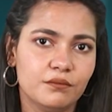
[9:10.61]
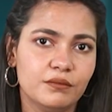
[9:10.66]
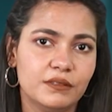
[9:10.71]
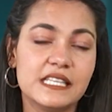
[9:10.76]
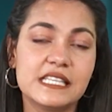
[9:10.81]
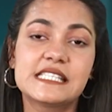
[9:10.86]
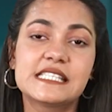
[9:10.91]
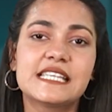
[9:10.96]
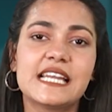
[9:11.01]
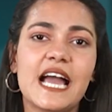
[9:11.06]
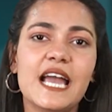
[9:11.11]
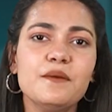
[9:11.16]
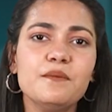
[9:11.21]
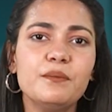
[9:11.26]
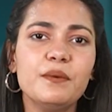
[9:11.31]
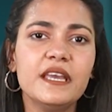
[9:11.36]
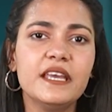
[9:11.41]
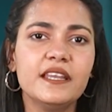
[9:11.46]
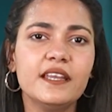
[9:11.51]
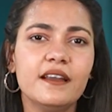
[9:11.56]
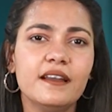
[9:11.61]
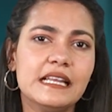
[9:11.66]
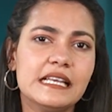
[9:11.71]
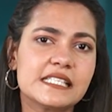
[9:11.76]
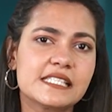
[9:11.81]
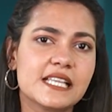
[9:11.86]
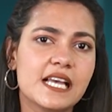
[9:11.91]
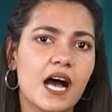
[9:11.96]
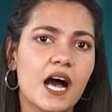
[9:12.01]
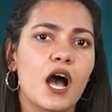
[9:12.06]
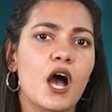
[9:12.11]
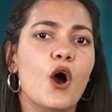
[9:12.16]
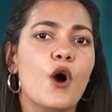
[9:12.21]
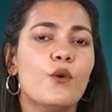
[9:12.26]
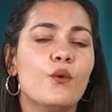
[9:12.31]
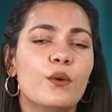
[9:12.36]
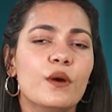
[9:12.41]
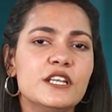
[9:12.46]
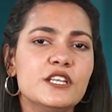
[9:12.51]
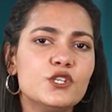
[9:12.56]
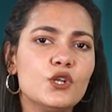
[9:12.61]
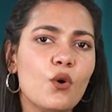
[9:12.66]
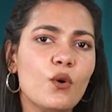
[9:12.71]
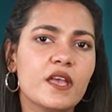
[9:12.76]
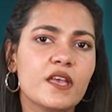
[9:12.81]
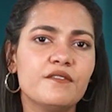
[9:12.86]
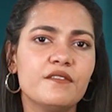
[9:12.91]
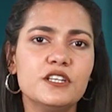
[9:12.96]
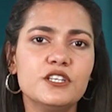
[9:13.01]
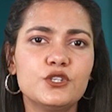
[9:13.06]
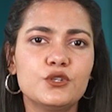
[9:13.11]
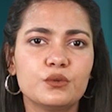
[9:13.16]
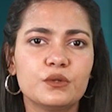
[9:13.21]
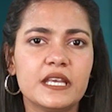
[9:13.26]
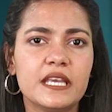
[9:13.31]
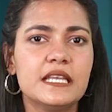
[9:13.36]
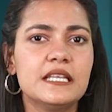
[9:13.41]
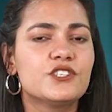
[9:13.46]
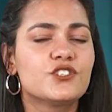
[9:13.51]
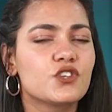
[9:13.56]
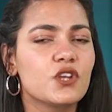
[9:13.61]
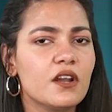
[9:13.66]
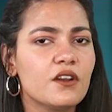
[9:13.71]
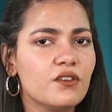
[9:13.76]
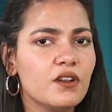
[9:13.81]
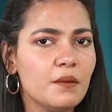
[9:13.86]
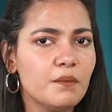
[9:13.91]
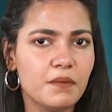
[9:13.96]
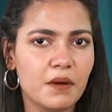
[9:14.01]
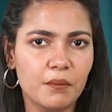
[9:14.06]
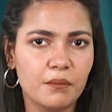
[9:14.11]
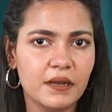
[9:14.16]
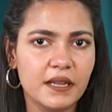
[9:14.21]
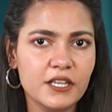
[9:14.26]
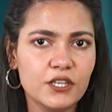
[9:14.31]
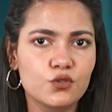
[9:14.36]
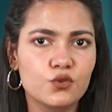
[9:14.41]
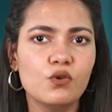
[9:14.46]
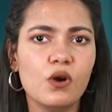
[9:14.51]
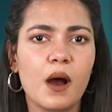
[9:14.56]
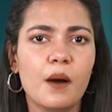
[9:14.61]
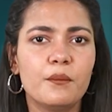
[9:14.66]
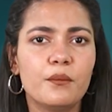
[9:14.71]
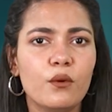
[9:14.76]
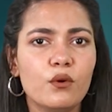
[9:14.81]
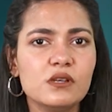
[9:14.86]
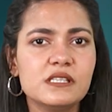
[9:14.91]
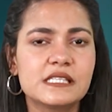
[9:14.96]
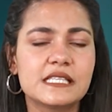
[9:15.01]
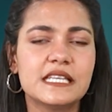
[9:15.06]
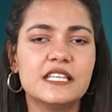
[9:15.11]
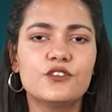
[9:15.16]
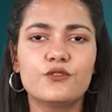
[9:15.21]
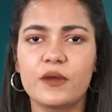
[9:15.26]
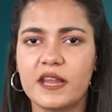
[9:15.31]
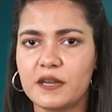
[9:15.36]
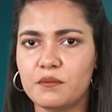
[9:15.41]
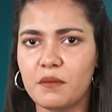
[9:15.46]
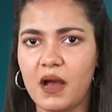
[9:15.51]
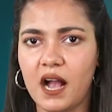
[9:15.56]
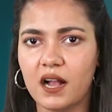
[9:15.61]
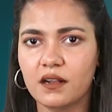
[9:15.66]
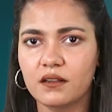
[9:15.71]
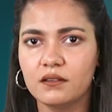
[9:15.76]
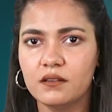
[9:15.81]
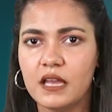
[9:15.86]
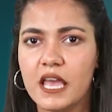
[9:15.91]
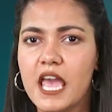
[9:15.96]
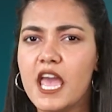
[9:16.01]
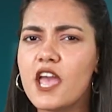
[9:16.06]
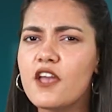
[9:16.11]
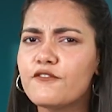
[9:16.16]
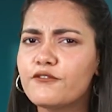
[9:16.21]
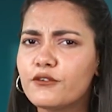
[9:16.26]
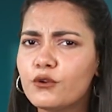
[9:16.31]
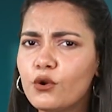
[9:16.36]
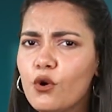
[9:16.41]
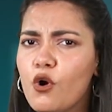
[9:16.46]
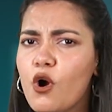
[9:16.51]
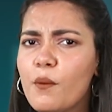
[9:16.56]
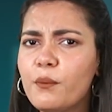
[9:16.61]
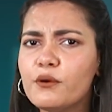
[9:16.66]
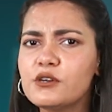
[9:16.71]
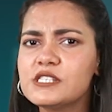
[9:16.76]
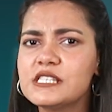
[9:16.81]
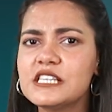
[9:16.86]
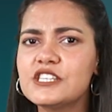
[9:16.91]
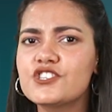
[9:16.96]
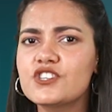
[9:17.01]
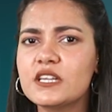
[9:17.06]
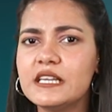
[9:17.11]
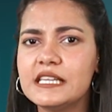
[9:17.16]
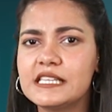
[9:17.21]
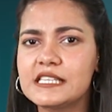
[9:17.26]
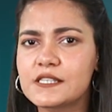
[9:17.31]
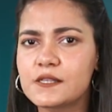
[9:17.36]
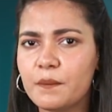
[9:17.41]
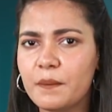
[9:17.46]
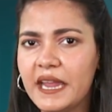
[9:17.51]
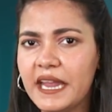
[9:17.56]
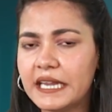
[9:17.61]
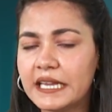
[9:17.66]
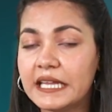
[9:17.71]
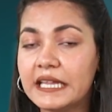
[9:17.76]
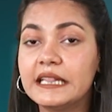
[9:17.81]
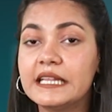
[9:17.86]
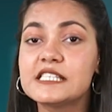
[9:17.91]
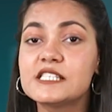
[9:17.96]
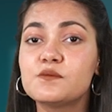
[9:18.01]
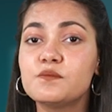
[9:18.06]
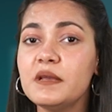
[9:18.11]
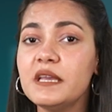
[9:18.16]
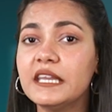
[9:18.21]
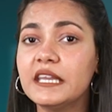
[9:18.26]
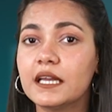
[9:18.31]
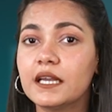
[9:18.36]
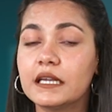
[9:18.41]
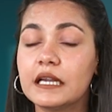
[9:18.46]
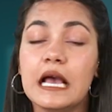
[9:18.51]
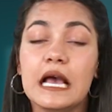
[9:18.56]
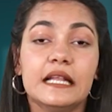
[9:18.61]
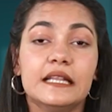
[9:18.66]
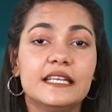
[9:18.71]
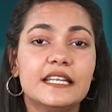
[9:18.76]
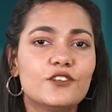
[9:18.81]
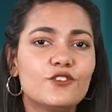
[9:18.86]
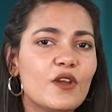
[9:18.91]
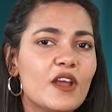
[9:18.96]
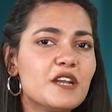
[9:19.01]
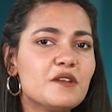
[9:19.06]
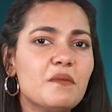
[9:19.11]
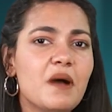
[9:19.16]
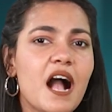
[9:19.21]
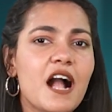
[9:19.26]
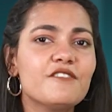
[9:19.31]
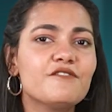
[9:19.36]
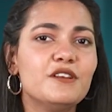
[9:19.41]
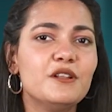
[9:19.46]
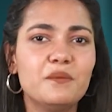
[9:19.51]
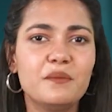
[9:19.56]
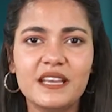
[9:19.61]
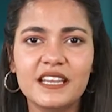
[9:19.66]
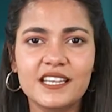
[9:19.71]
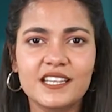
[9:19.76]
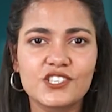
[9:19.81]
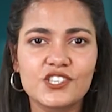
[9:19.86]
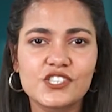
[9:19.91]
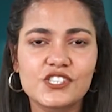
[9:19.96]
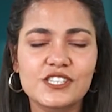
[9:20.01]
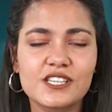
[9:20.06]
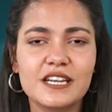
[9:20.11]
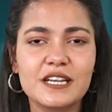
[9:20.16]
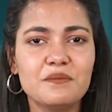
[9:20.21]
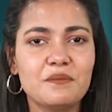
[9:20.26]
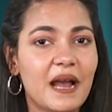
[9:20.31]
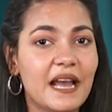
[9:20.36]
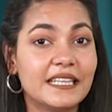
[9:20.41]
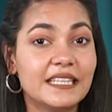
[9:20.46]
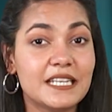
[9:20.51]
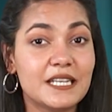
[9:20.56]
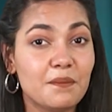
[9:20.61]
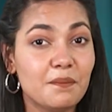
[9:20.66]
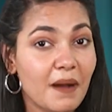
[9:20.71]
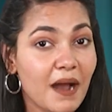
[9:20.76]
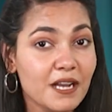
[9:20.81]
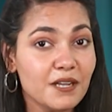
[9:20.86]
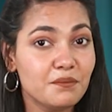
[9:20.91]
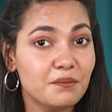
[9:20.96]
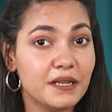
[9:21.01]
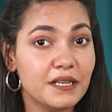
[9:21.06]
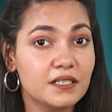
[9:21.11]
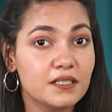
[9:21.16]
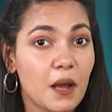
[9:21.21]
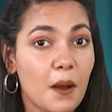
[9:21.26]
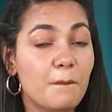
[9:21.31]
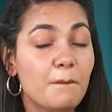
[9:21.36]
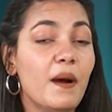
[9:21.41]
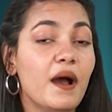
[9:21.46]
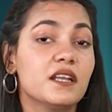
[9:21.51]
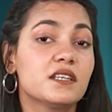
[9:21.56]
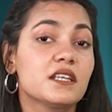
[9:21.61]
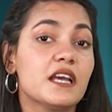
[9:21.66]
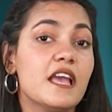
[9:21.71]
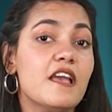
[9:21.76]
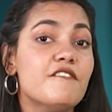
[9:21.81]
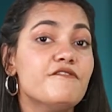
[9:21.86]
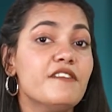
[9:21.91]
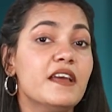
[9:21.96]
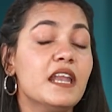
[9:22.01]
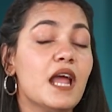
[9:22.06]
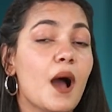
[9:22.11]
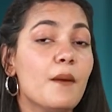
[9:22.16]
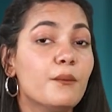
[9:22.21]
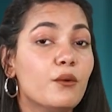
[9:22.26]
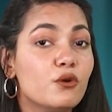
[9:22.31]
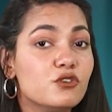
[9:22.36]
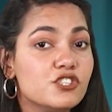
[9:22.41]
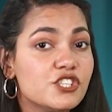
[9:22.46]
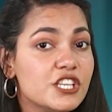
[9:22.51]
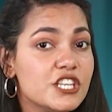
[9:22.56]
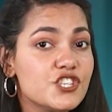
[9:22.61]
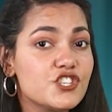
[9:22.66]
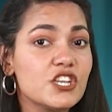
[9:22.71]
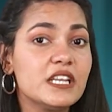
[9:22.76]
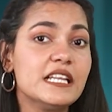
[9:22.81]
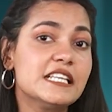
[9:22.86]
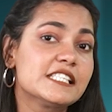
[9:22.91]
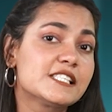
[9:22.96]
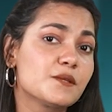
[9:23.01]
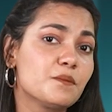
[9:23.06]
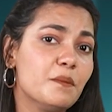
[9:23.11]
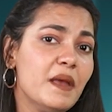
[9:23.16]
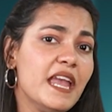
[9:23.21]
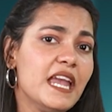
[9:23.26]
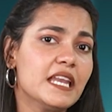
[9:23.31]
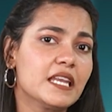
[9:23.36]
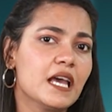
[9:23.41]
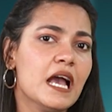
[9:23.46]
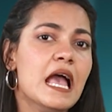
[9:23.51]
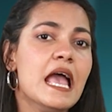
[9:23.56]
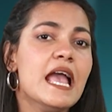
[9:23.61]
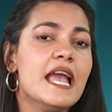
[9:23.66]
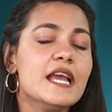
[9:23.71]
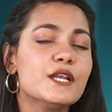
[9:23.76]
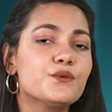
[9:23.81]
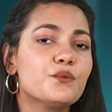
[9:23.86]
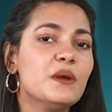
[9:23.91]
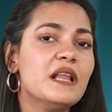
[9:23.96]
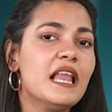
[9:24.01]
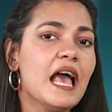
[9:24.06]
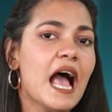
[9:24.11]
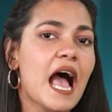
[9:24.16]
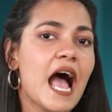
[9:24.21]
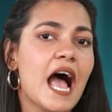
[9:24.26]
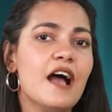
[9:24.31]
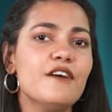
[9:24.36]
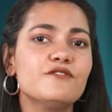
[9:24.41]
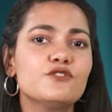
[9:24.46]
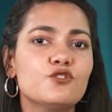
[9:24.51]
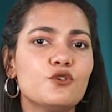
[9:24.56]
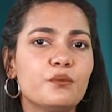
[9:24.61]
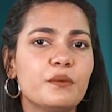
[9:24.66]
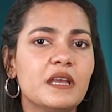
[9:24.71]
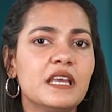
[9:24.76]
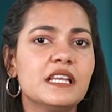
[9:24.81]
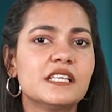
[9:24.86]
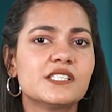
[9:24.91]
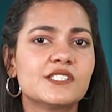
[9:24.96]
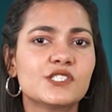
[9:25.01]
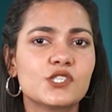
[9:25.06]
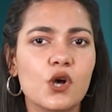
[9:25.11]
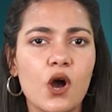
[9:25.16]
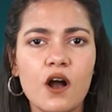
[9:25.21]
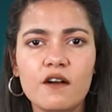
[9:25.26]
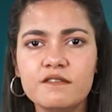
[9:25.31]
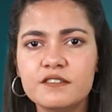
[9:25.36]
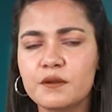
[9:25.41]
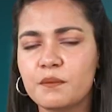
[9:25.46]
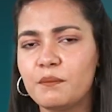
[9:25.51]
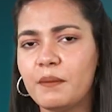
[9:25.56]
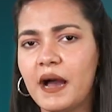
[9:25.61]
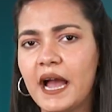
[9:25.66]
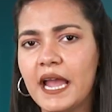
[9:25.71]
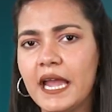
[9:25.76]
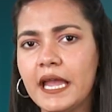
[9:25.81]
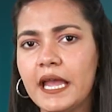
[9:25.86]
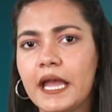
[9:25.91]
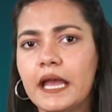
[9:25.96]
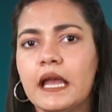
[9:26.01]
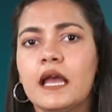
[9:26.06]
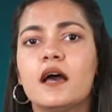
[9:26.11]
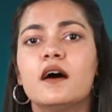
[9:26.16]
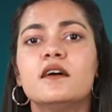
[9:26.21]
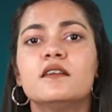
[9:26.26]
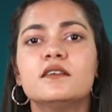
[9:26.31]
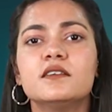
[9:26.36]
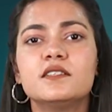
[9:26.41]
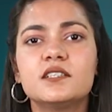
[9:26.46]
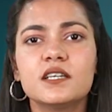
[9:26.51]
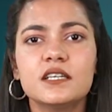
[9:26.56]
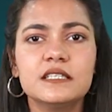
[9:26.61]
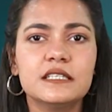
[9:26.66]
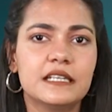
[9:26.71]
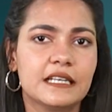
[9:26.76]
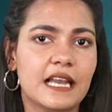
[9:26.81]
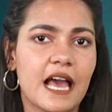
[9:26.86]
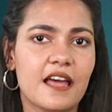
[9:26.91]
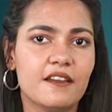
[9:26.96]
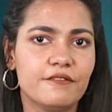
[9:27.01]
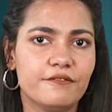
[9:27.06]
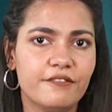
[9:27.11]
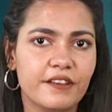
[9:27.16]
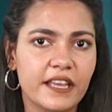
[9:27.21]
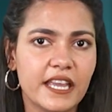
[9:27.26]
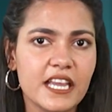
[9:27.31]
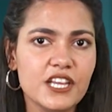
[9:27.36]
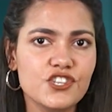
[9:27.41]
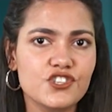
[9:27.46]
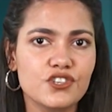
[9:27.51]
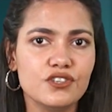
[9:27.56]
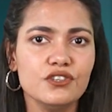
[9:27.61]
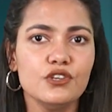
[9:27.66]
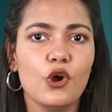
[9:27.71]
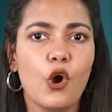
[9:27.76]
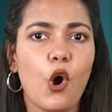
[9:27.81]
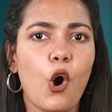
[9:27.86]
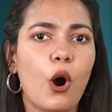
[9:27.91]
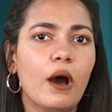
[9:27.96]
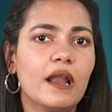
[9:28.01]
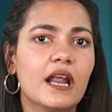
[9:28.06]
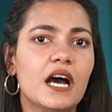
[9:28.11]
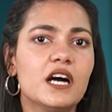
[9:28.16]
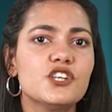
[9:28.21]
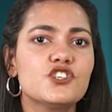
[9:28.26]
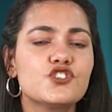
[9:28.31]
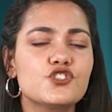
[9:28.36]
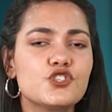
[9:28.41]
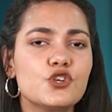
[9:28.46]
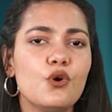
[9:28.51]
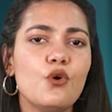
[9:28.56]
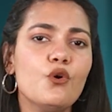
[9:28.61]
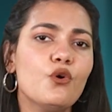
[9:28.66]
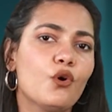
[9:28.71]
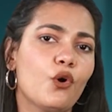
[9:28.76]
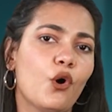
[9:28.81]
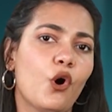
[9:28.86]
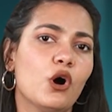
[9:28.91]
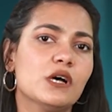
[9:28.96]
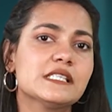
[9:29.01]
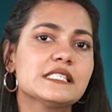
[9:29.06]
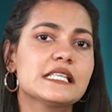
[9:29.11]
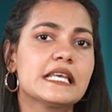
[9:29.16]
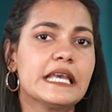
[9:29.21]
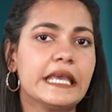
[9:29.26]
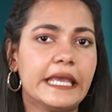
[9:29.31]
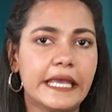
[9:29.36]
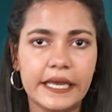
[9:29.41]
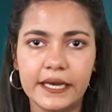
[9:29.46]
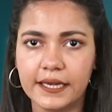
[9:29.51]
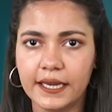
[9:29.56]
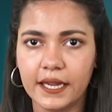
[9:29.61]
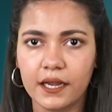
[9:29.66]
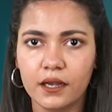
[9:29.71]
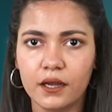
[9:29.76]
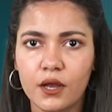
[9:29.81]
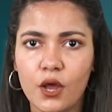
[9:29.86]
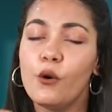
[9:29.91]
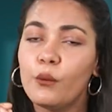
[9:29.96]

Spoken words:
This time period is a window given to the general public to oppose the trademark. If no opposition is made in this period, the trademark will be registered by the department. But if an opposition is made, it will have to be resolved by written clarification or a show cause hearing.